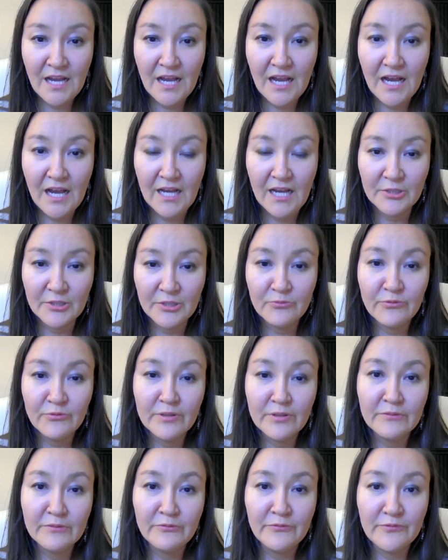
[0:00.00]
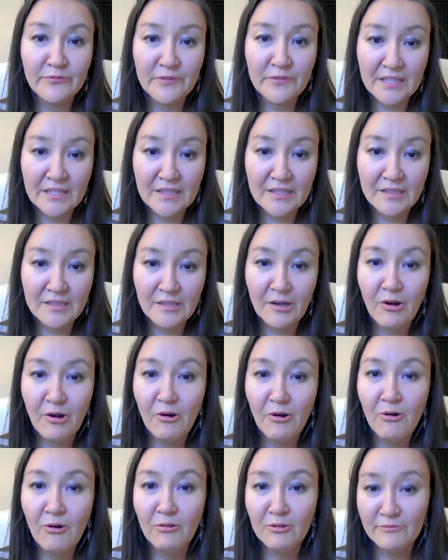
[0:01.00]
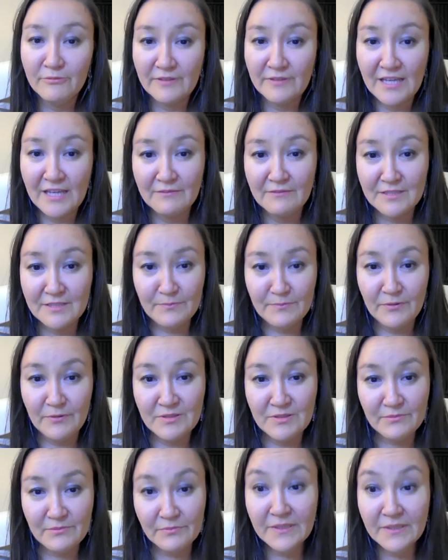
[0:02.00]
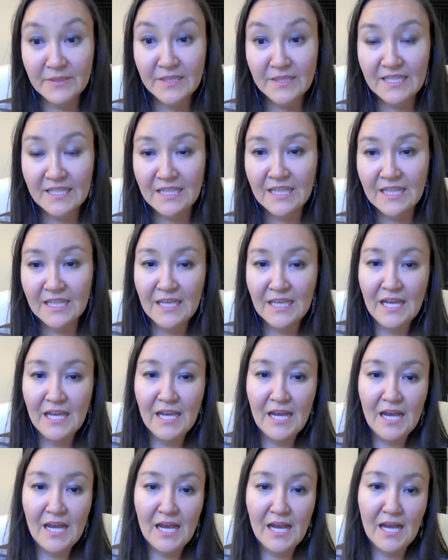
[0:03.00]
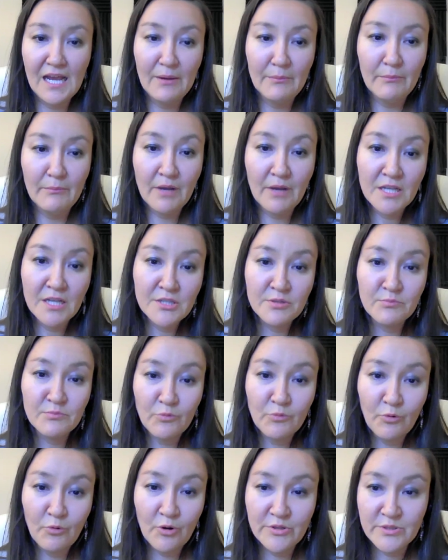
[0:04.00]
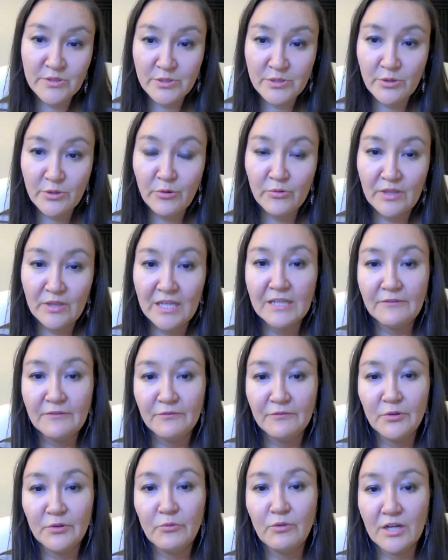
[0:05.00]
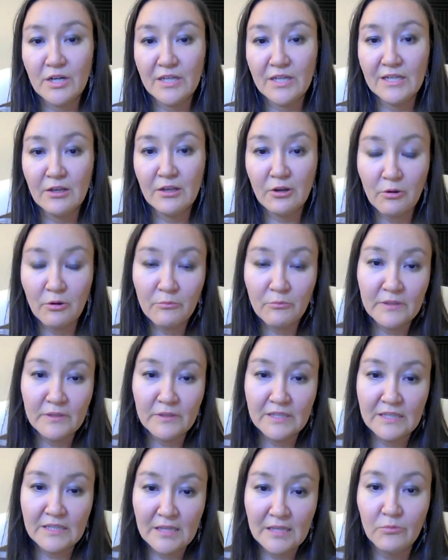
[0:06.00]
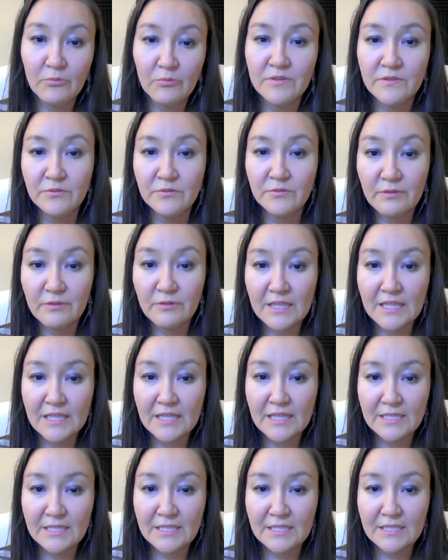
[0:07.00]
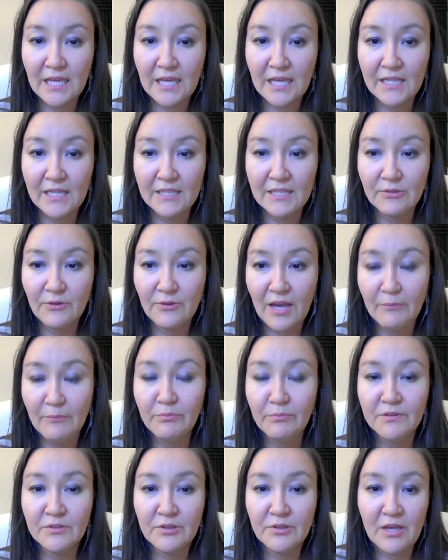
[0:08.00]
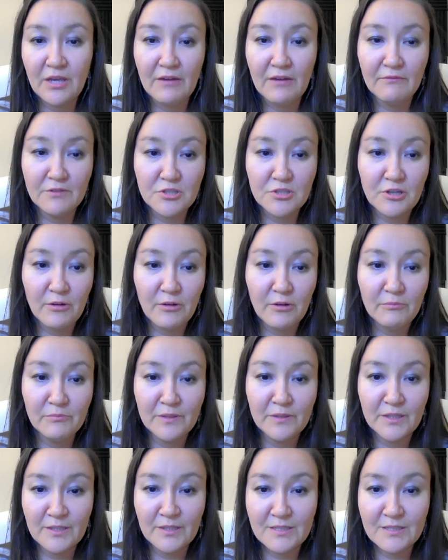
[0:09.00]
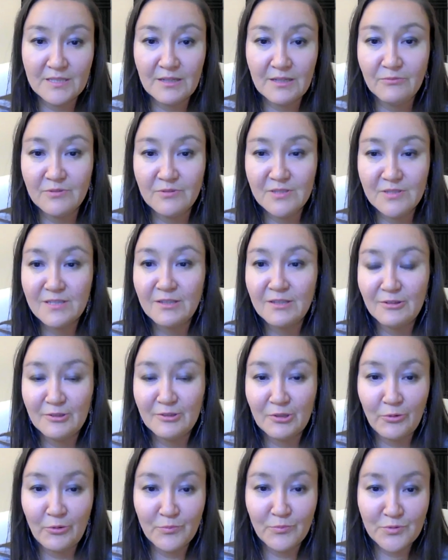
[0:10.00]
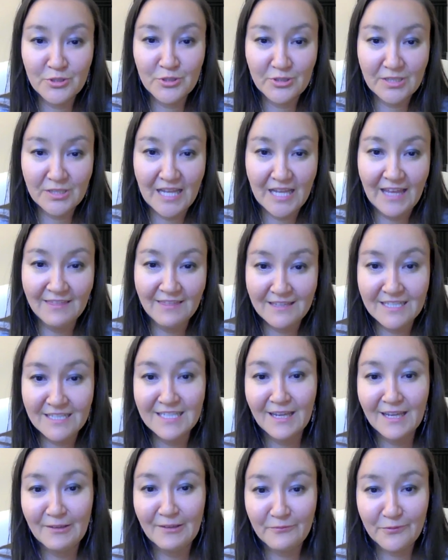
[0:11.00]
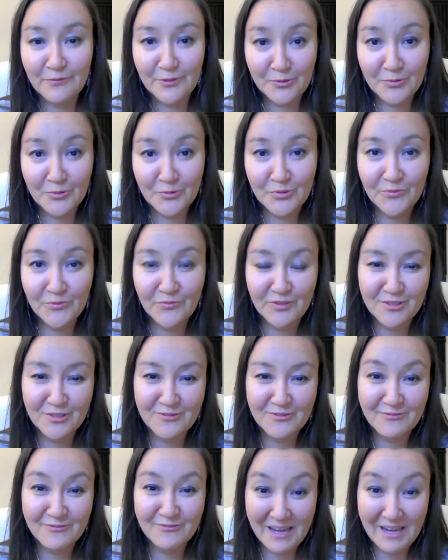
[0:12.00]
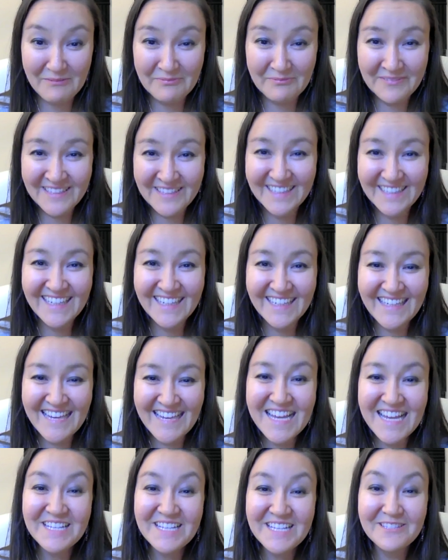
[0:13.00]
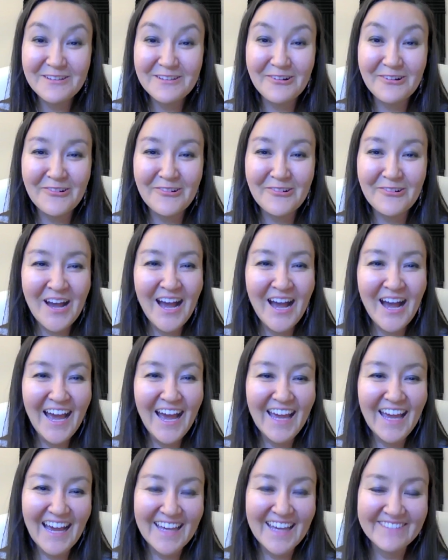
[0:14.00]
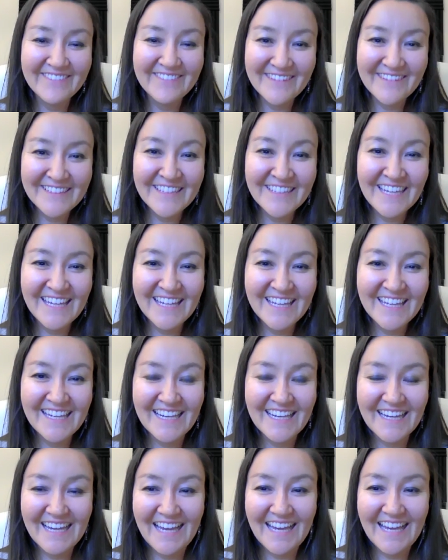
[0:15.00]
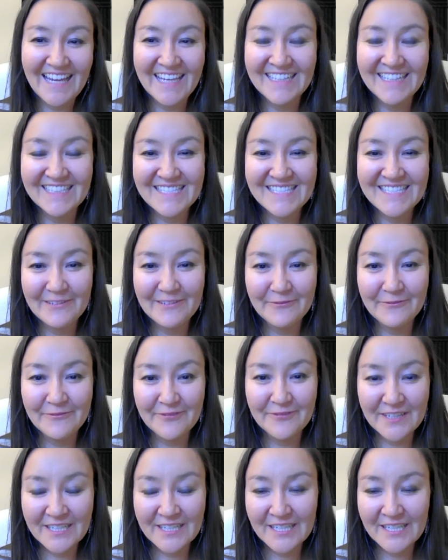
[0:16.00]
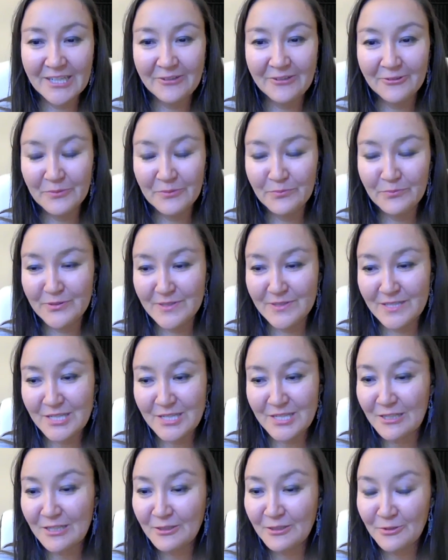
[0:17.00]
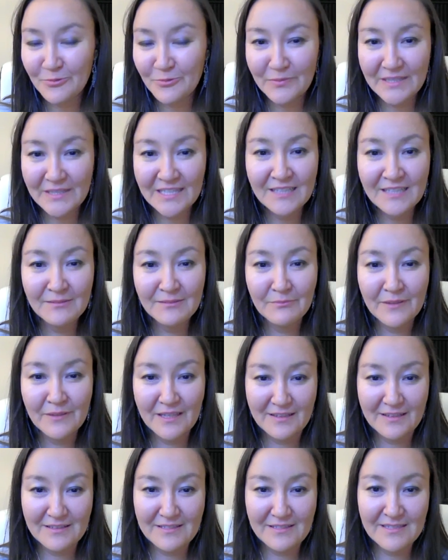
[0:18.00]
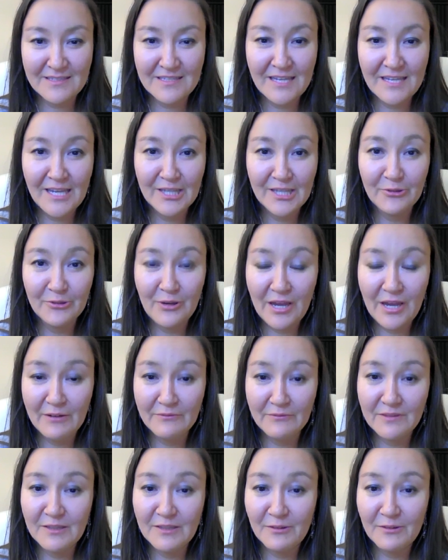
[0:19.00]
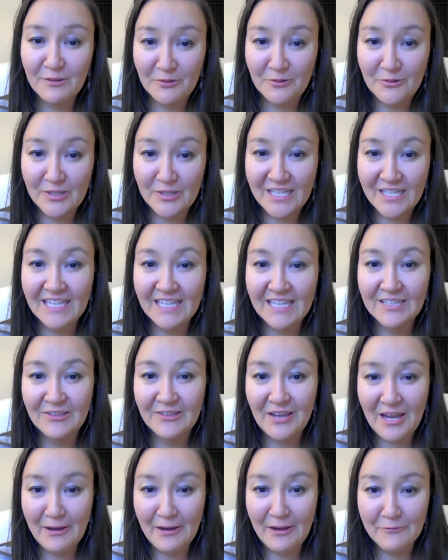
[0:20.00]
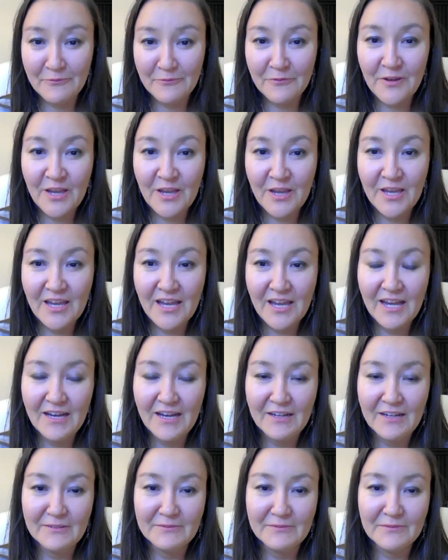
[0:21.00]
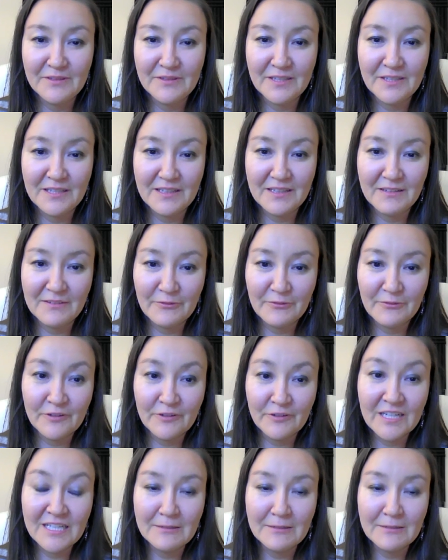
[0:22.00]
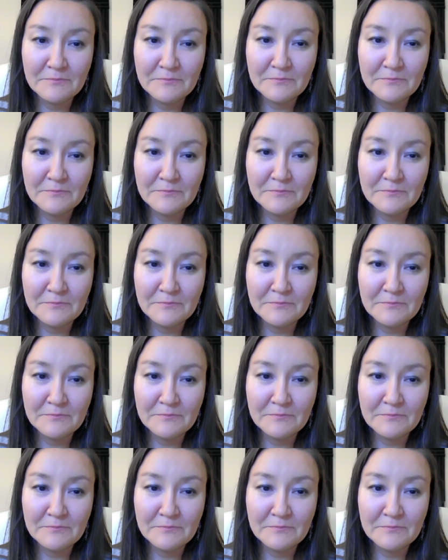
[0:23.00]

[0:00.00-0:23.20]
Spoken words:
you will feel all of that responsibility much more so than if you were in a company that was doing it and you happen to have a job because that was the only option at the time for you to feed your family. So I feel like it's a very good position to be in because you have the authority and you have the freedom,